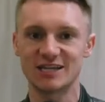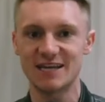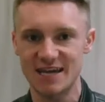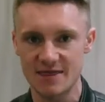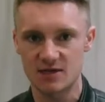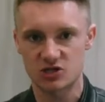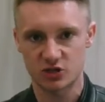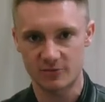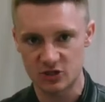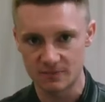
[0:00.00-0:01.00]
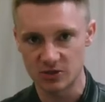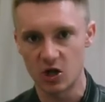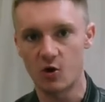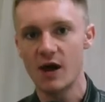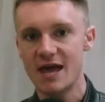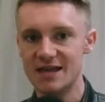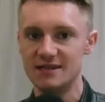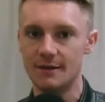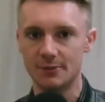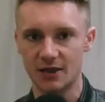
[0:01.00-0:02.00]
link in the description below, hit
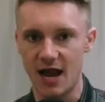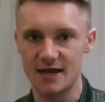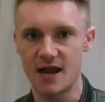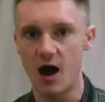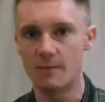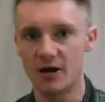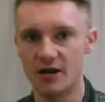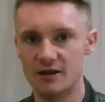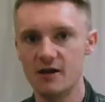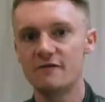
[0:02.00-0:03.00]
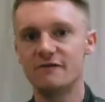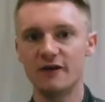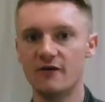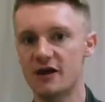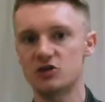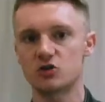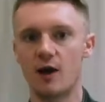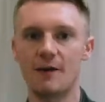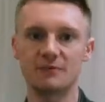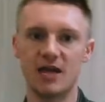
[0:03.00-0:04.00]
the apply now button, fill out that short
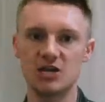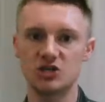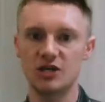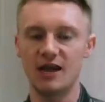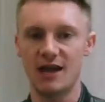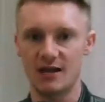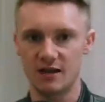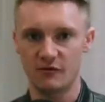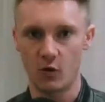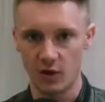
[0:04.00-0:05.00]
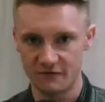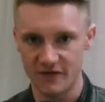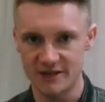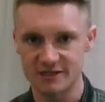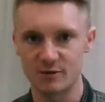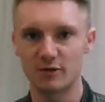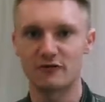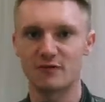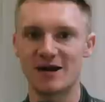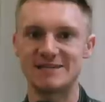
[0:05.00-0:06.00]
application, and if qualified, someone
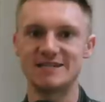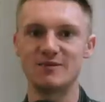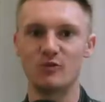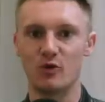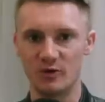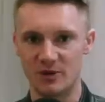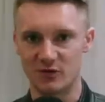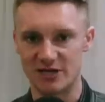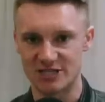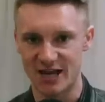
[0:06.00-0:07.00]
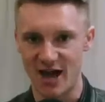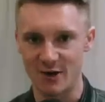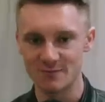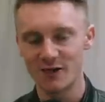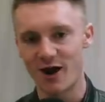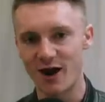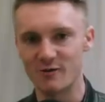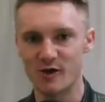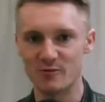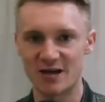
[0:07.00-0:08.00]
from my team will be reaching out. All right,
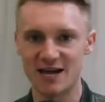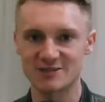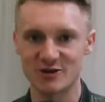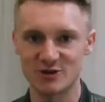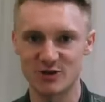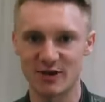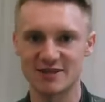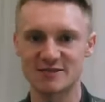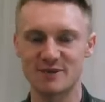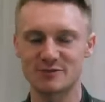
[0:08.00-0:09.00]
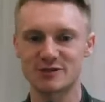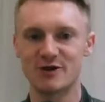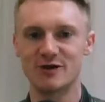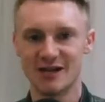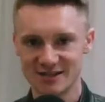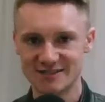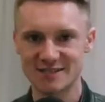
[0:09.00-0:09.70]
we hope you guys are enjoying this episode. Let's